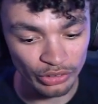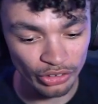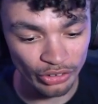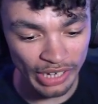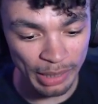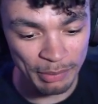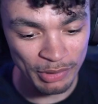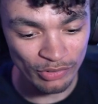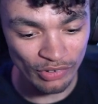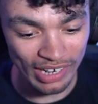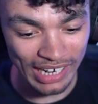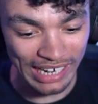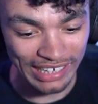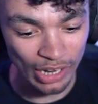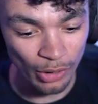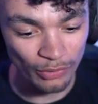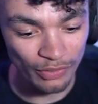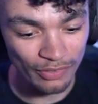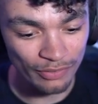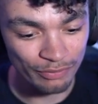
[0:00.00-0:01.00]
Don't get me wrong. I
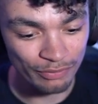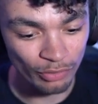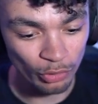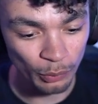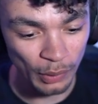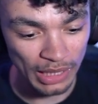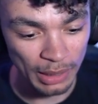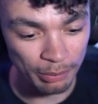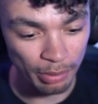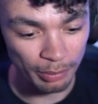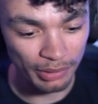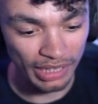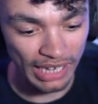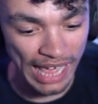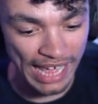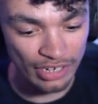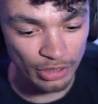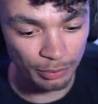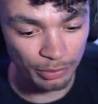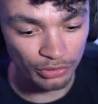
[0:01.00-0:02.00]
know that full well I'm probably going to
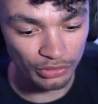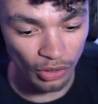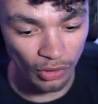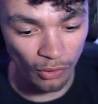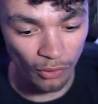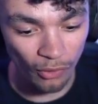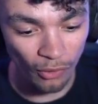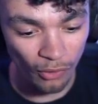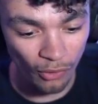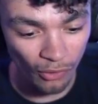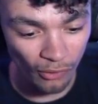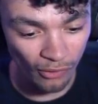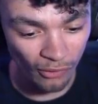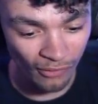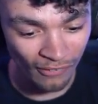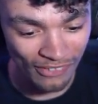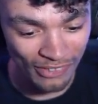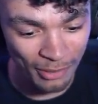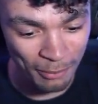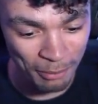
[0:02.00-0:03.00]
end up... Oh,
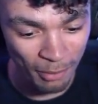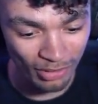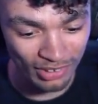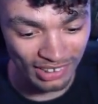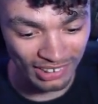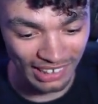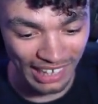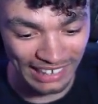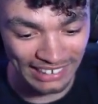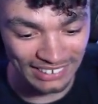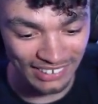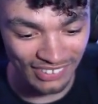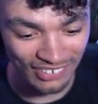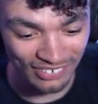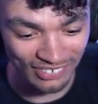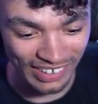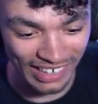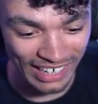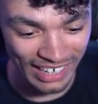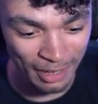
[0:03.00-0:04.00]
the modern lights on the
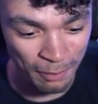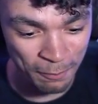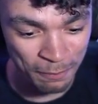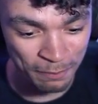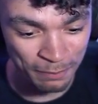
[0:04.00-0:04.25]
rear.